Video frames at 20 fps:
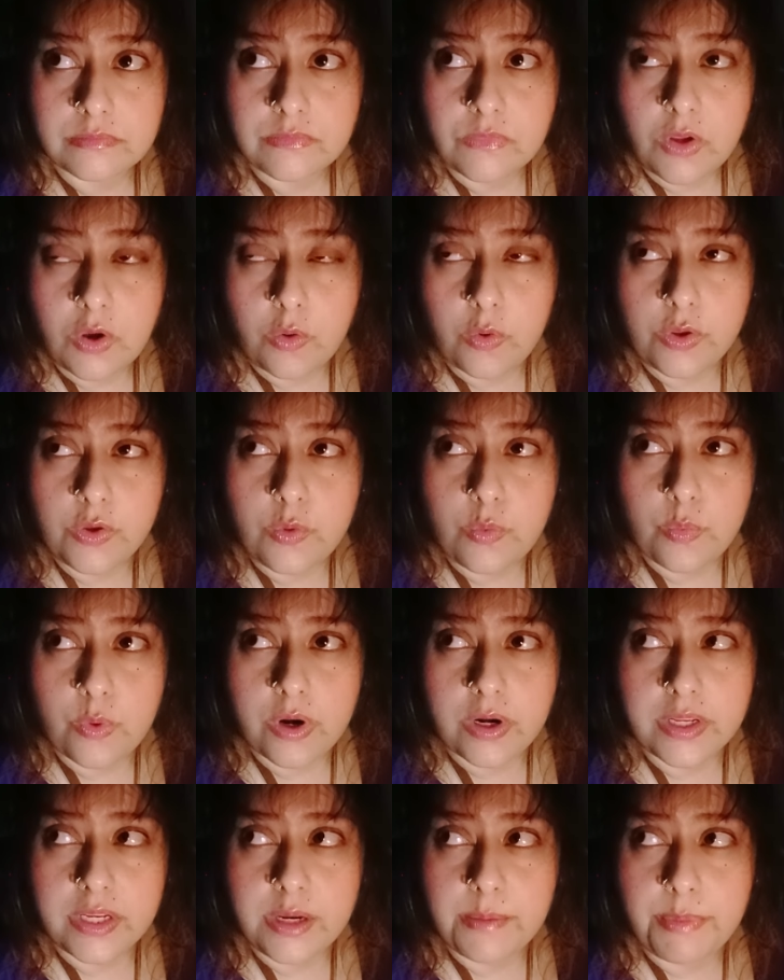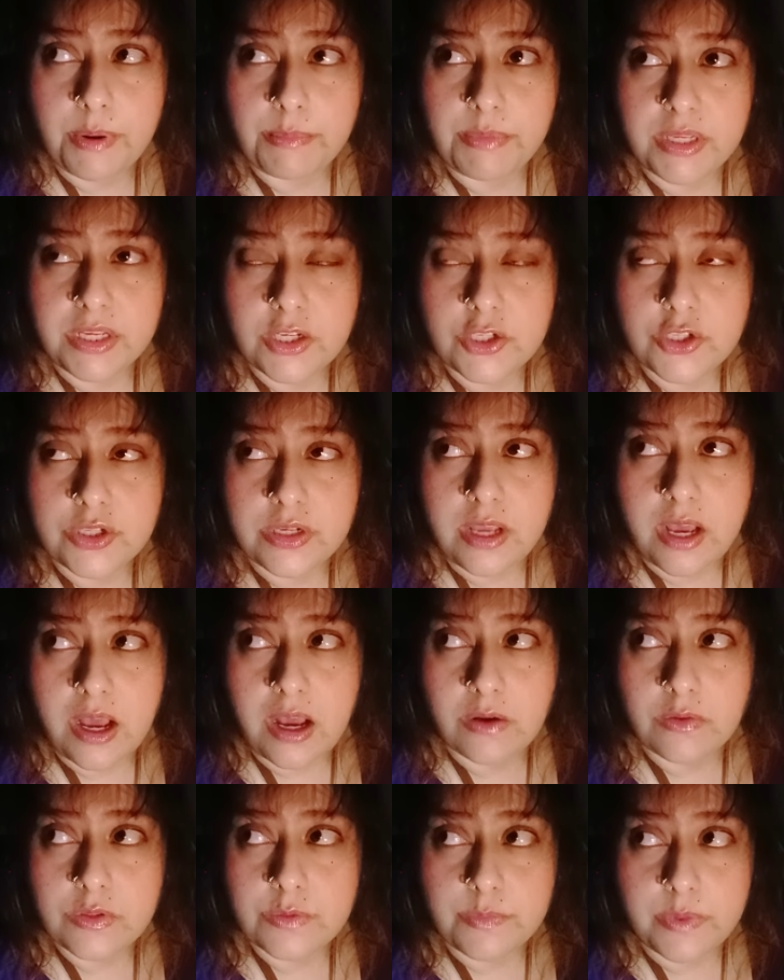Or you work in a publication
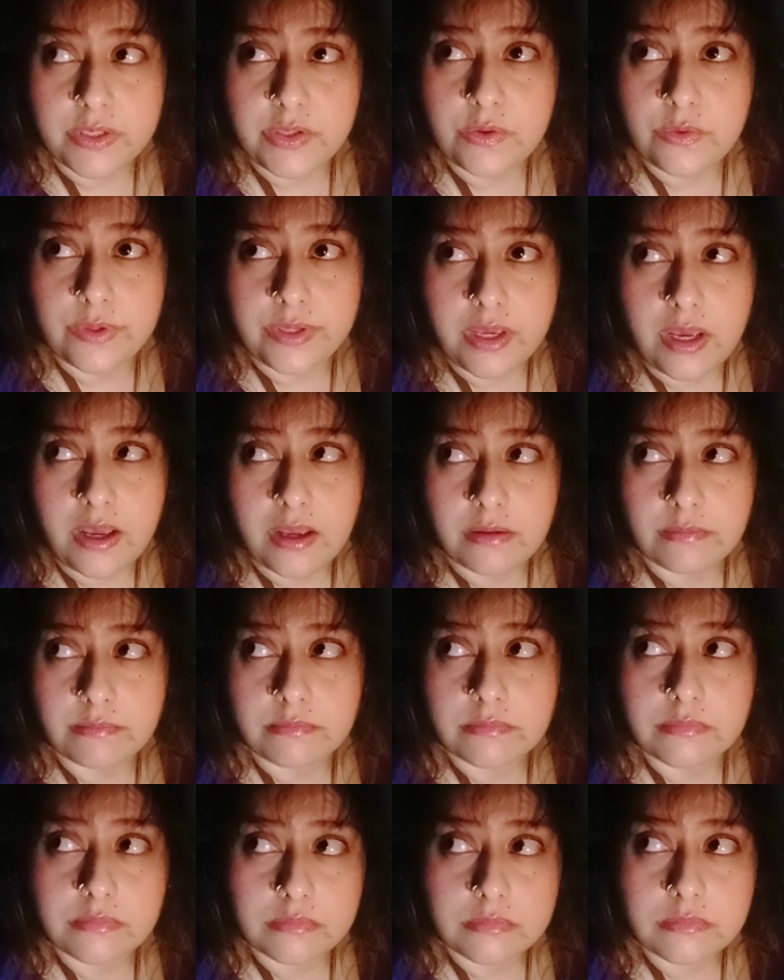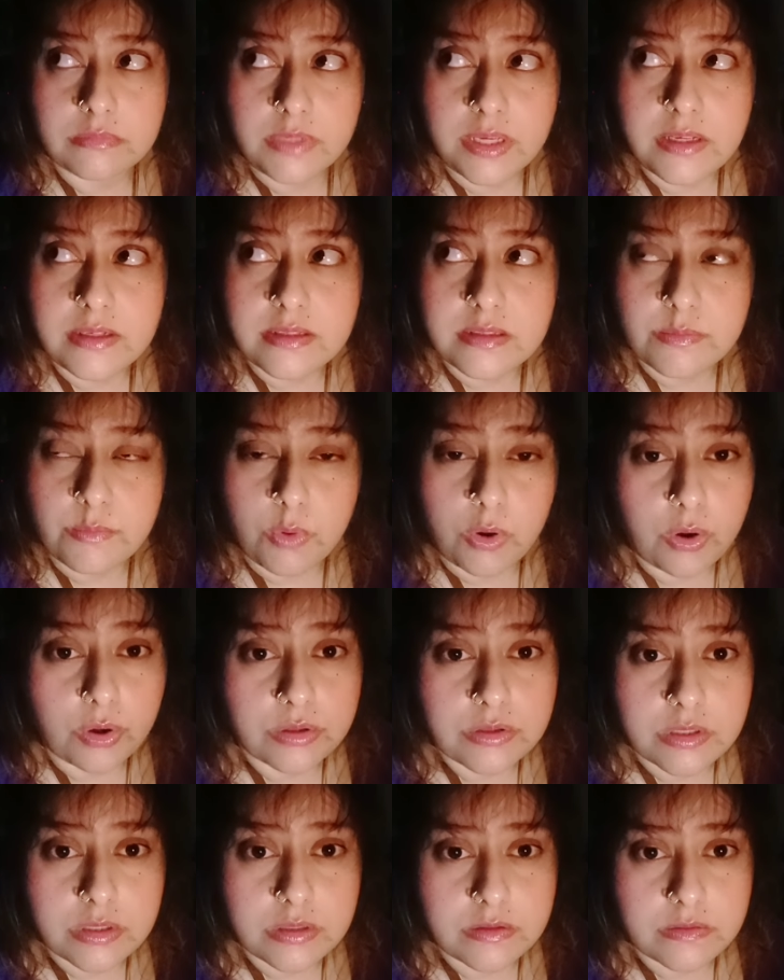house, but you, yeah, yes,
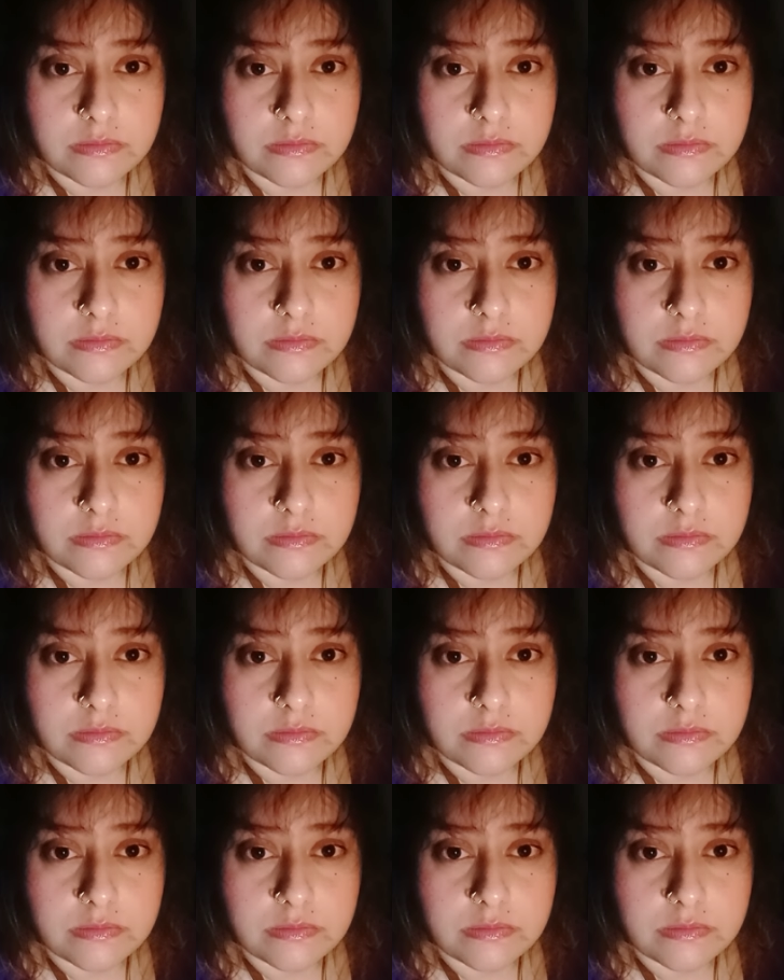books.